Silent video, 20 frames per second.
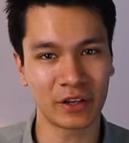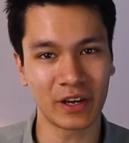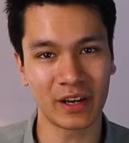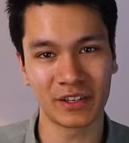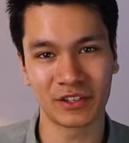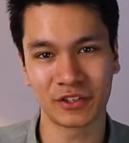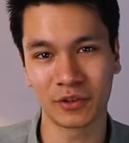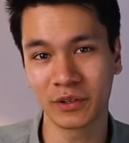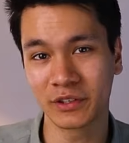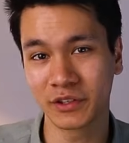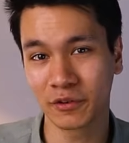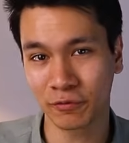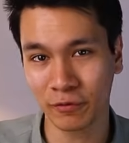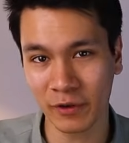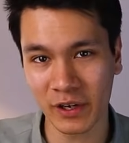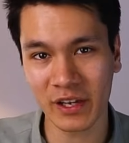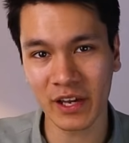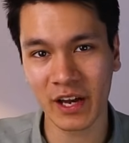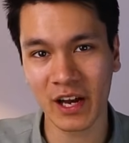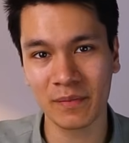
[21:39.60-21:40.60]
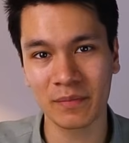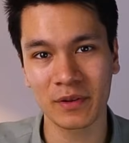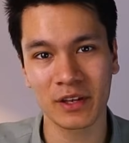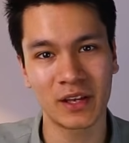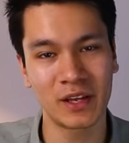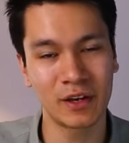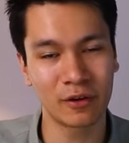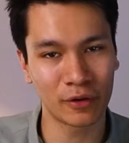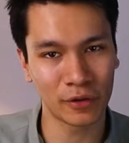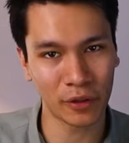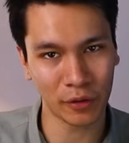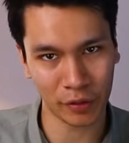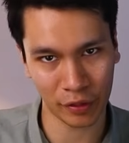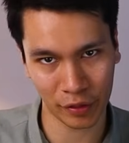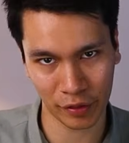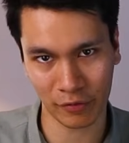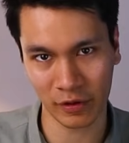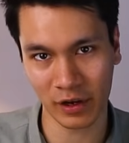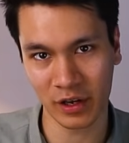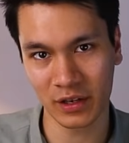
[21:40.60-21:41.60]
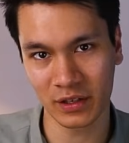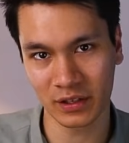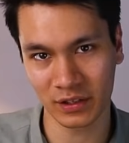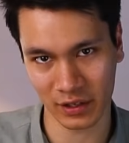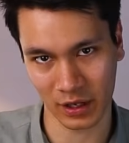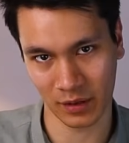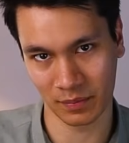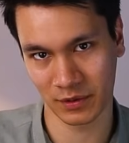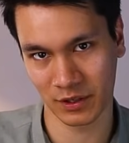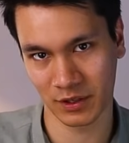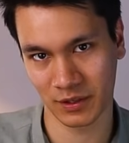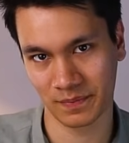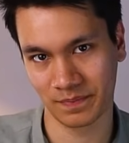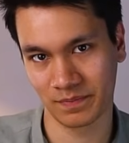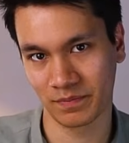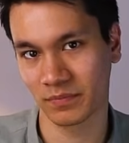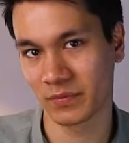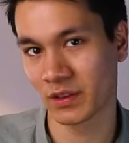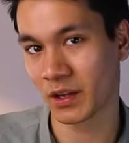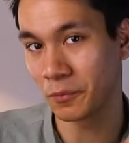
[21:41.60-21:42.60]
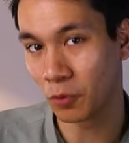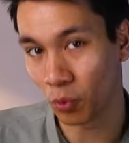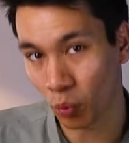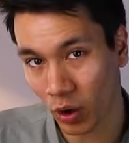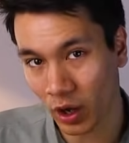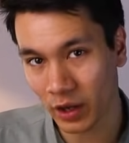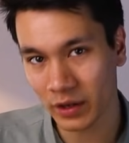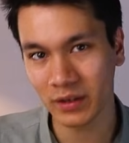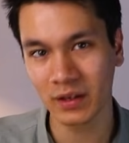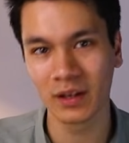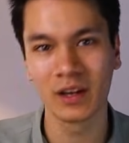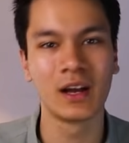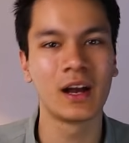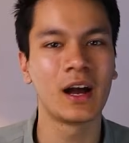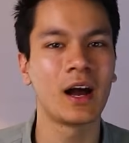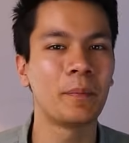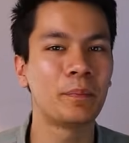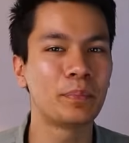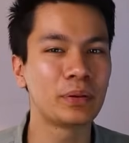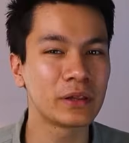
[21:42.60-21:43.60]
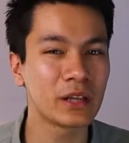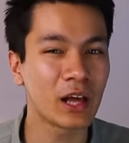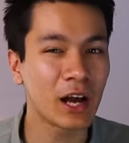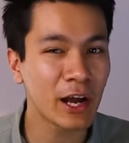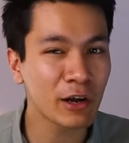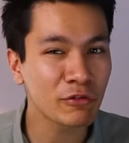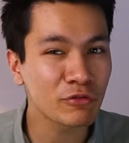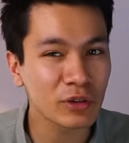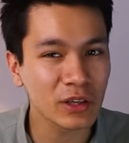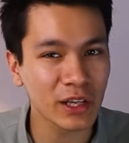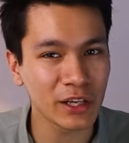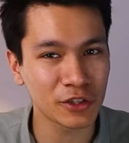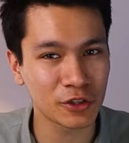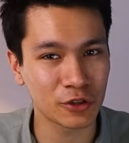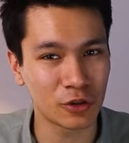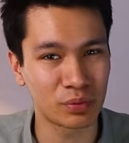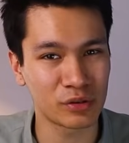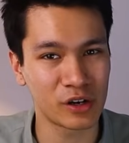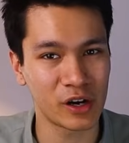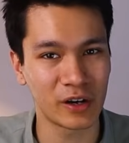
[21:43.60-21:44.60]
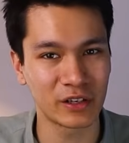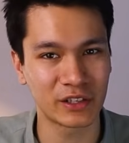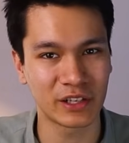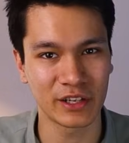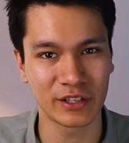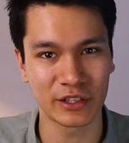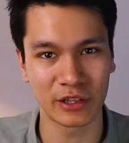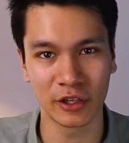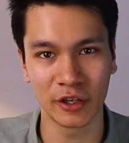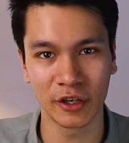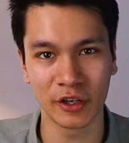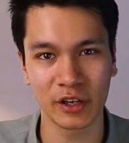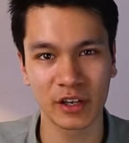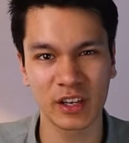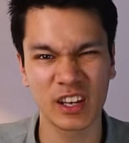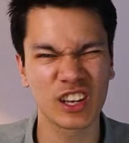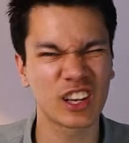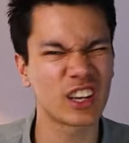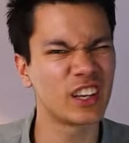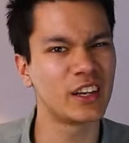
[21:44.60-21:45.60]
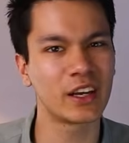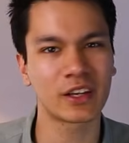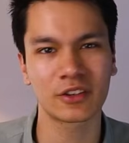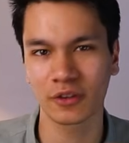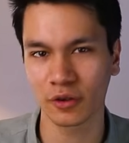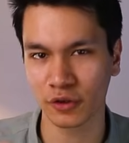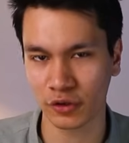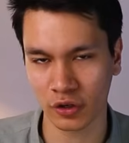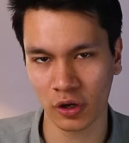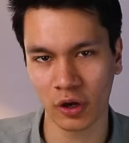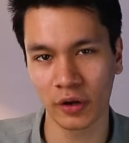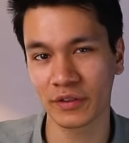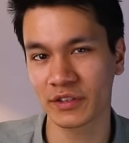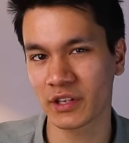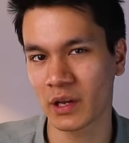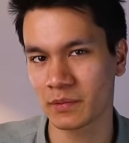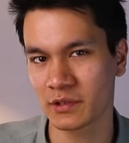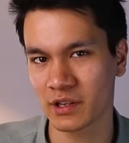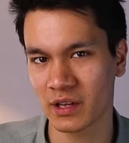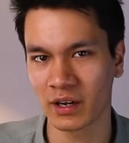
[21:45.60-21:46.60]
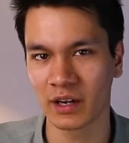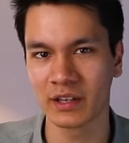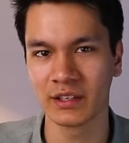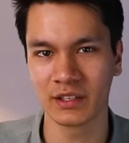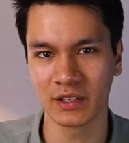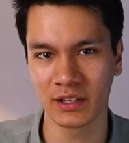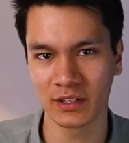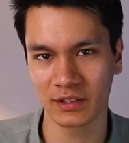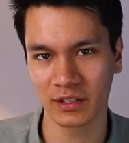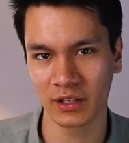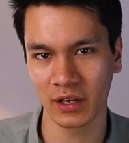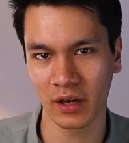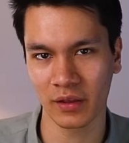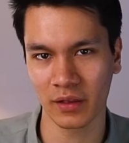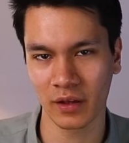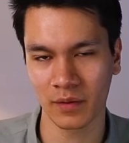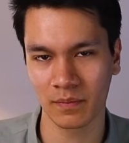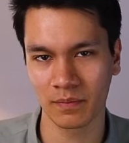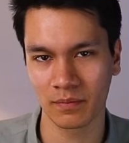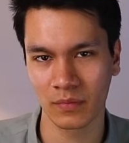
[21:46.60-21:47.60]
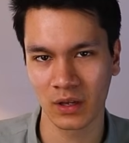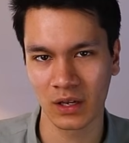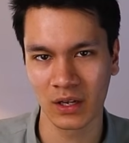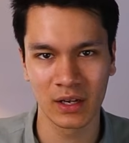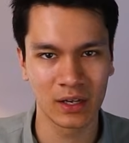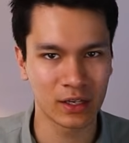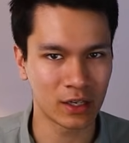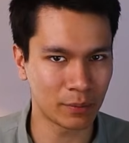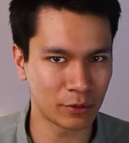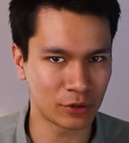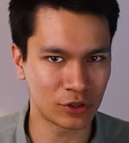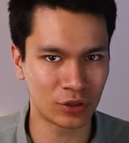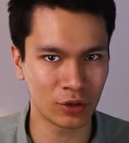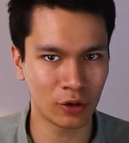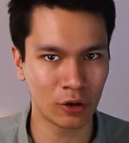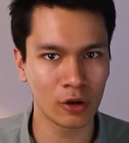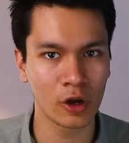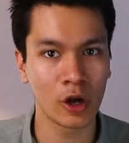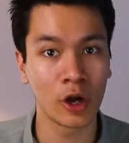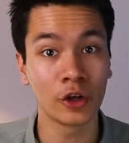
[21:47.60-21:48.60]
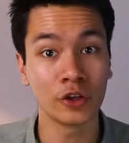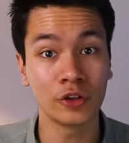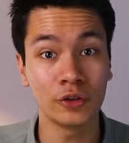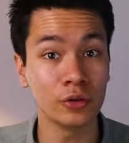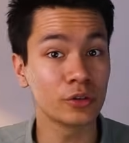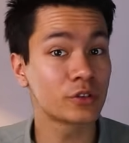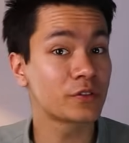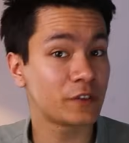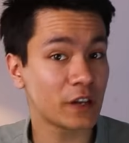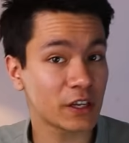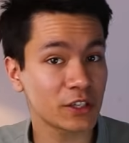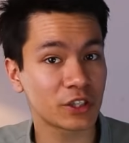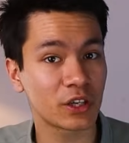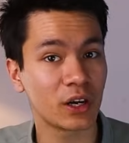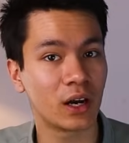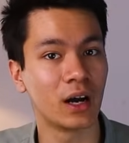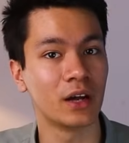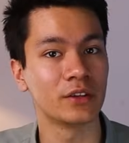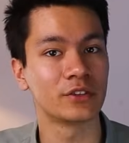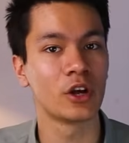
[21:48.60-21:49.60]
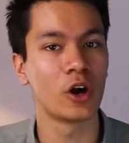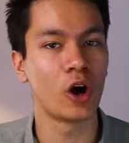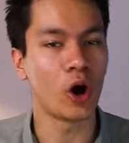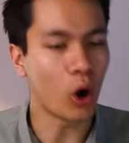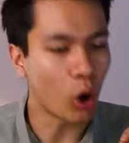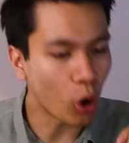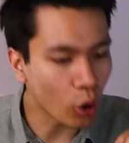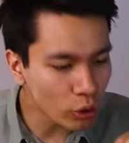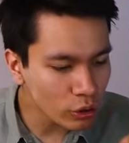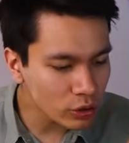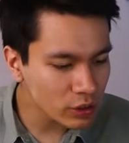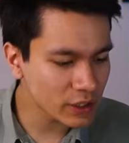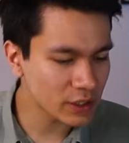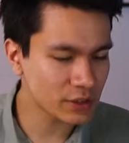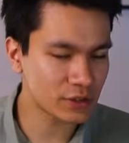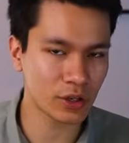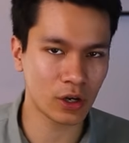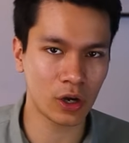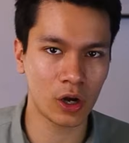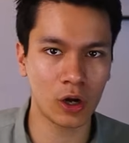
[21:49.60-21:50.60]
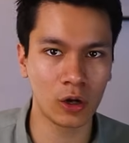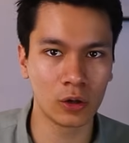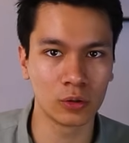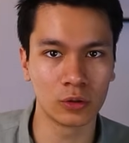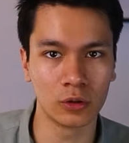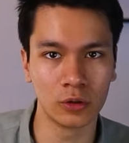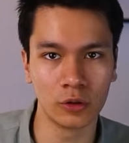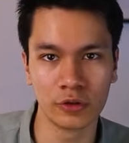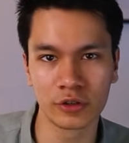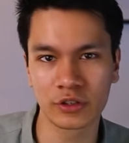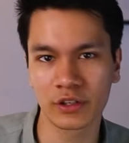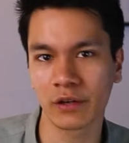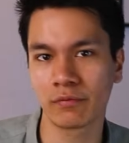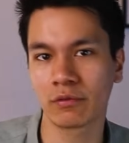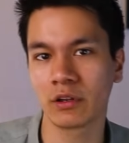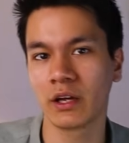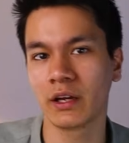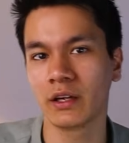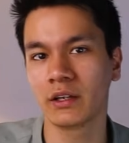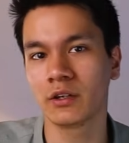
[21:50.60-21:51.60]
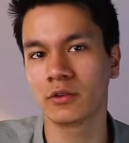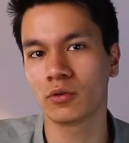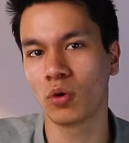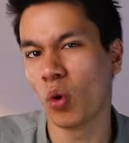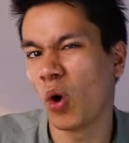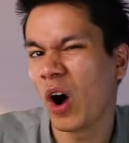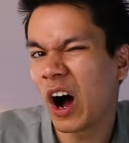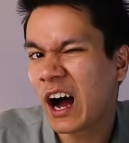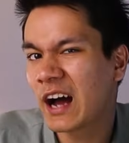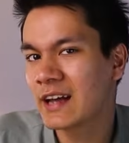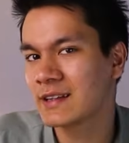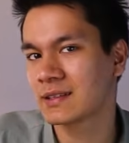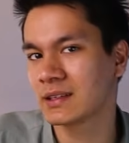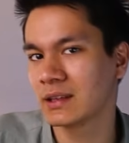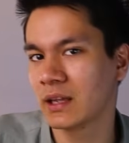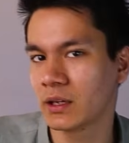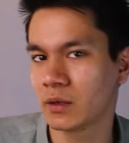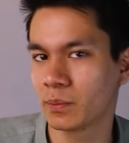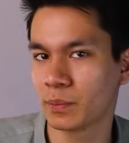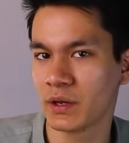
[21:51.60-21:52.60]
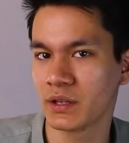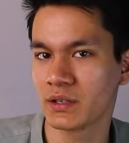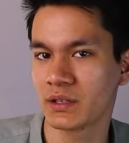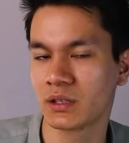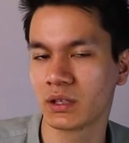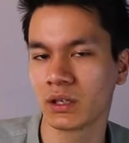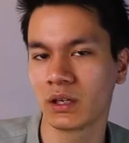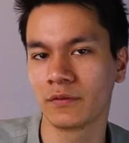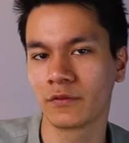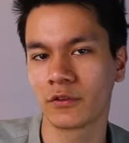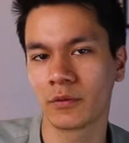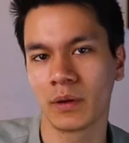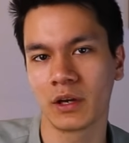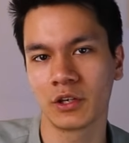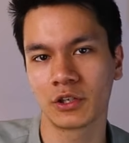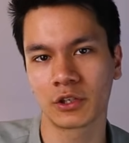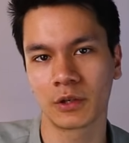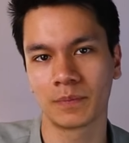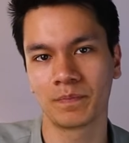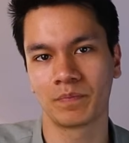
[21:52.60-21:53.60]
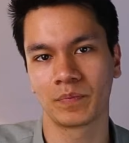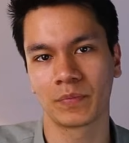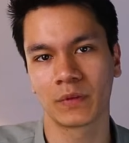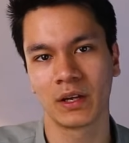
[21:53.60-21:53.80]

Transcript: Okay, so as a recap, here are the 3 steps. Number 1, apply relational prioritized learning, connect those concepts and ideas together. Number 2, use flashcards only to hold loosely related or isolated pieces of information.